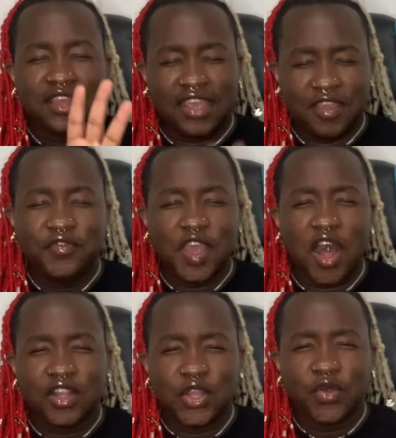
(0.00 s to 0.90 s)
If
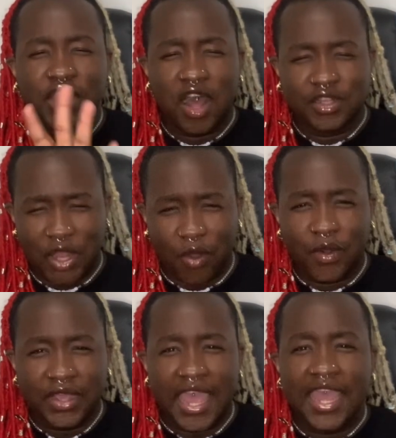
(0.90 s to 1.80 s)
y'all know, y'all know,
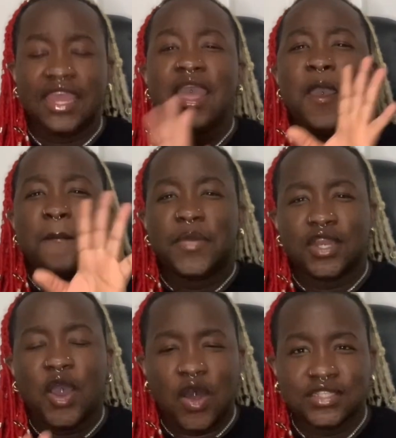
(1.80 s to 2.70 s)
okay?
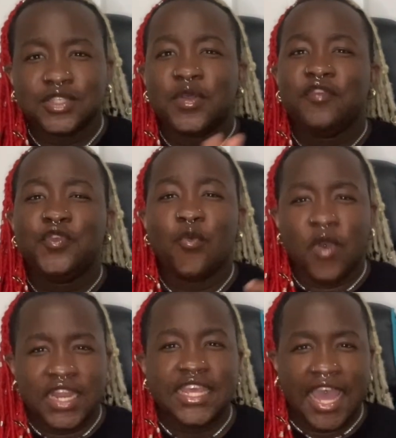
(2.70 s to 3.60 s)
But also, if you
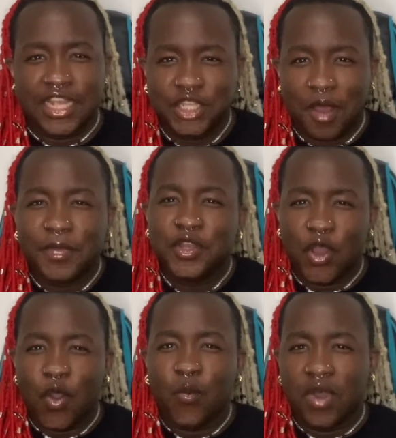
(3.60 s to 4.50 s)
want to catch up and
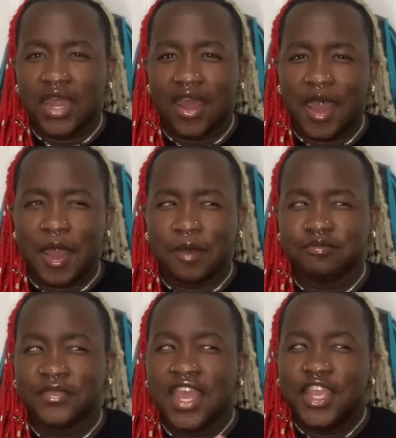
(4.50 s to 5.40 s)
know what
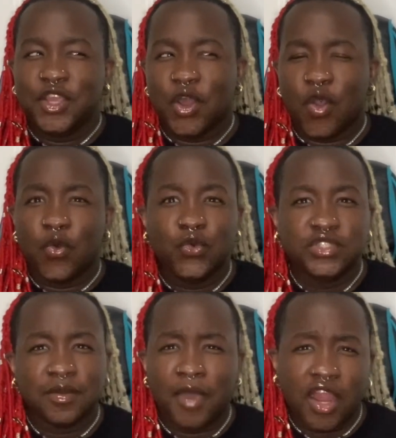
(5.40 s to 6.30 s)
you know, who
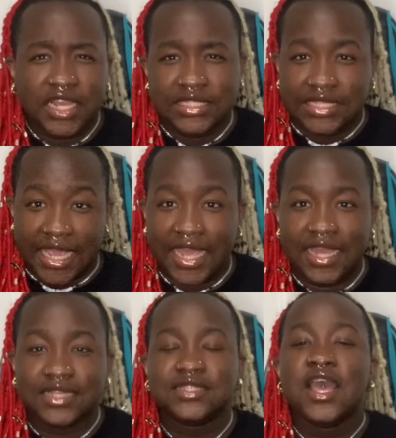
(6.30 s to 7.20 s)
DeMarcus
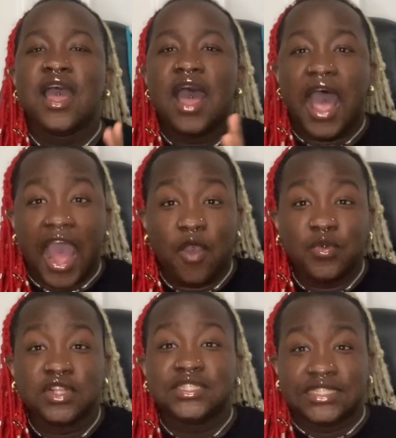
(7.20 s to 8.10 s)
is, I
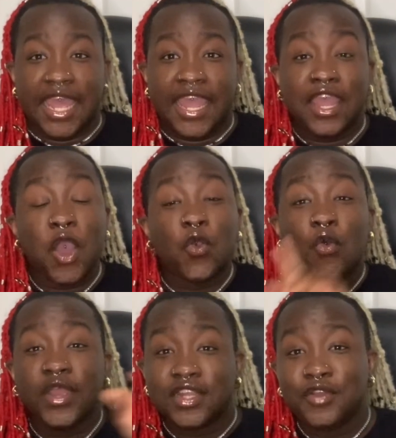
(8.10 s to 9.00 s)
will say,
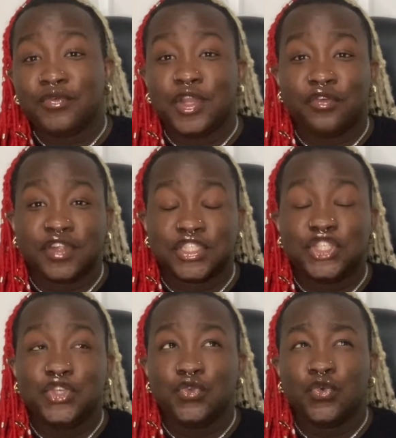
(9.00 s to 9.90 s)
quickly run over
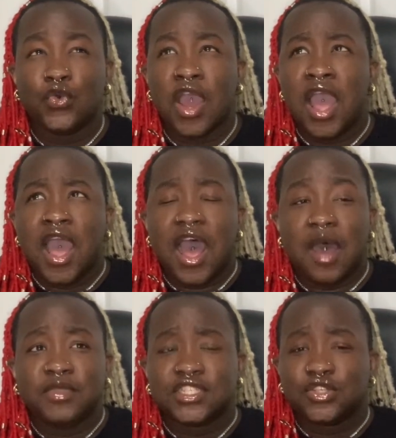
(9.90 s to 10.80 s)
to
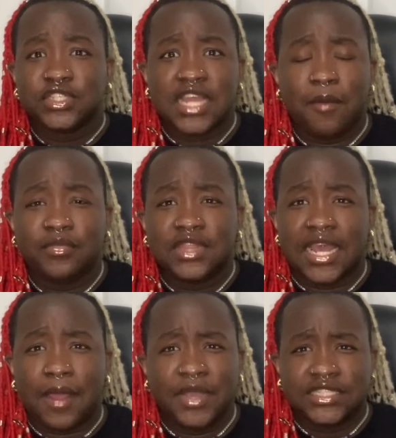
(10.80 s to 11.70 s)
the story time that
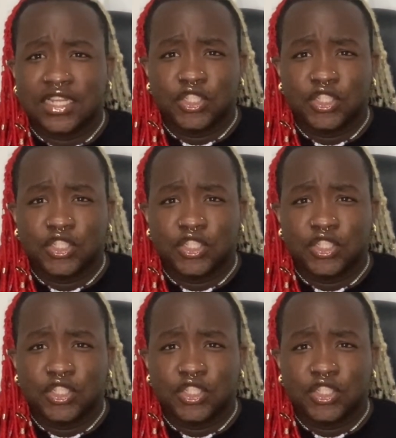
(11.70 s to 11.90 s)
I basically